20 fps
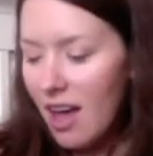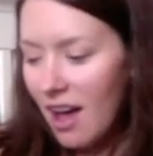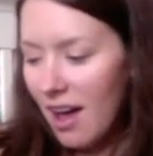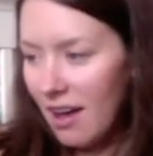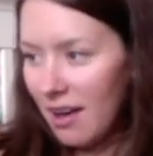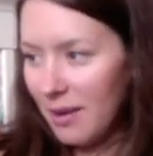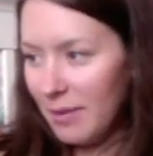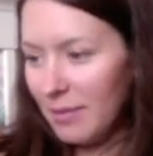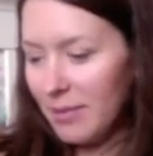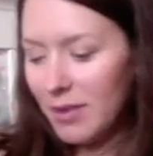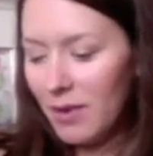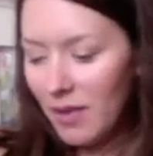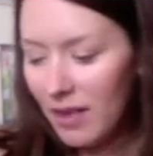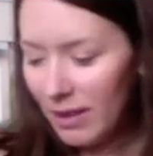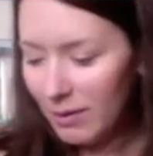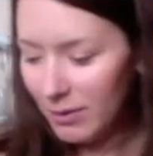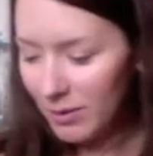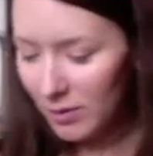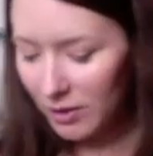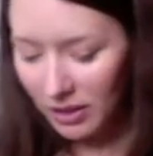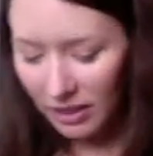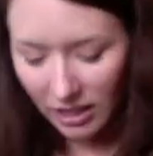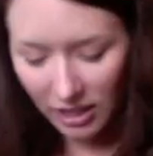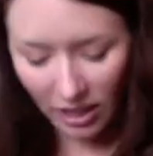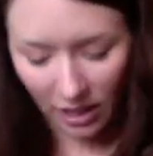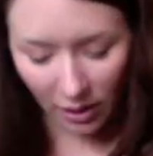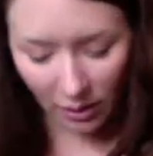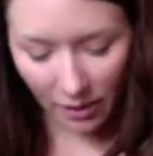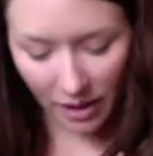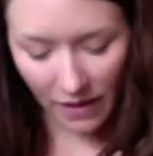Um, so that was really
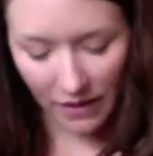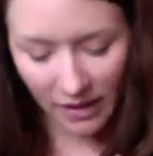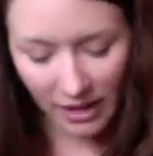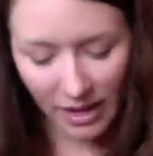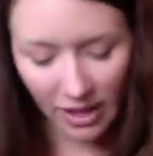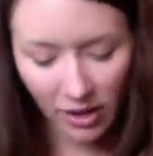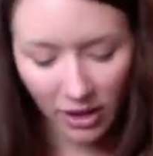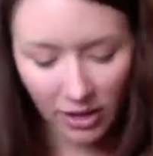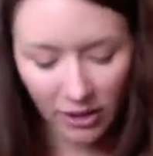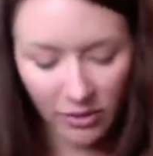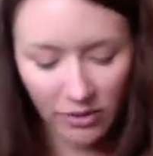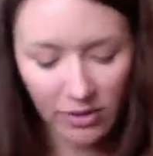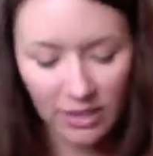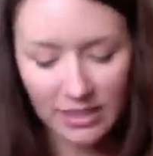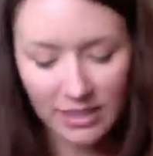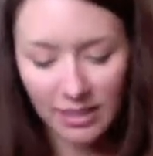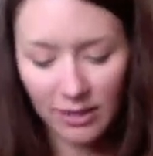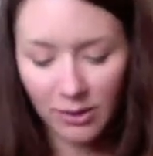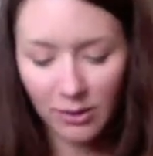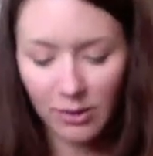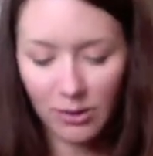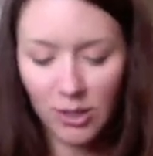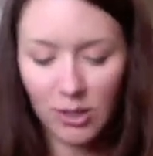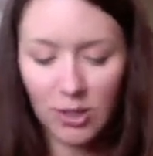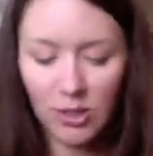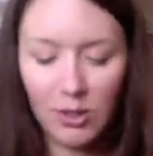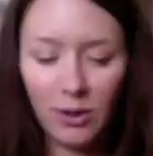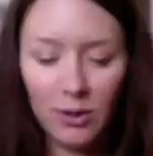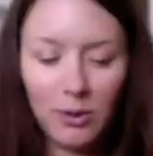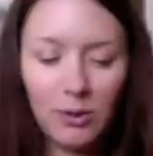cute. And then he got her these little
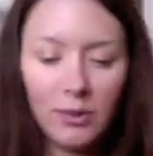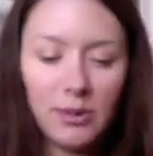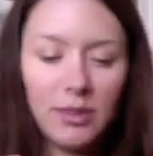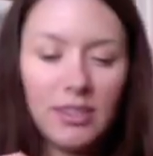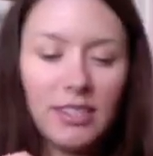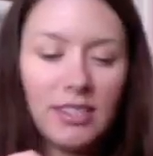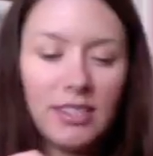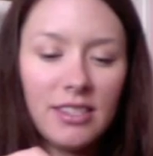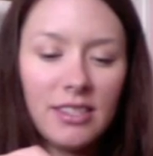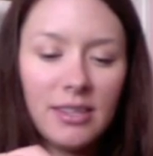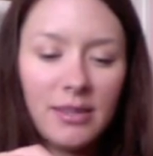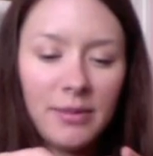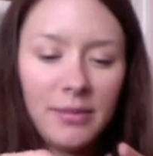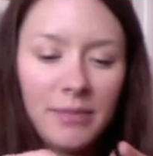shoes.